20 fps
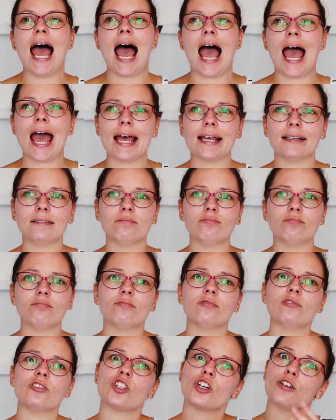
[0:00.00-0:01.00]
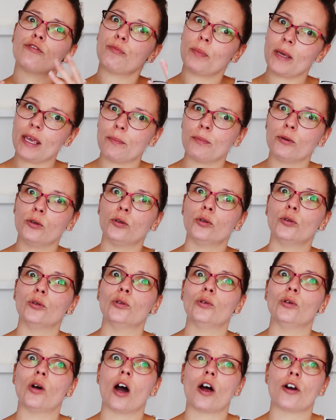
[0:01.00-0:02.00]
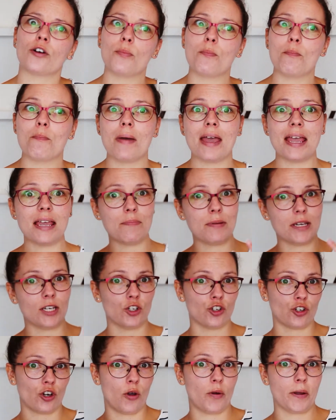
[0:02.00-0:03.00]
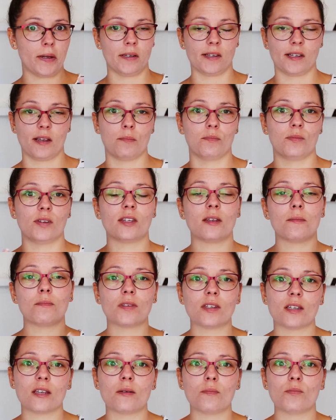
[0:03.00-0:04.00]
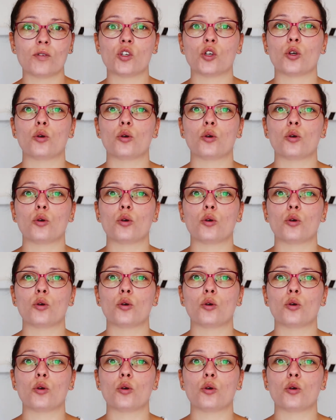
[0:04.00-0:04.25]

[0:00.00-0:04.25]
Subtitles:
and of people who are maybe showing some symptoms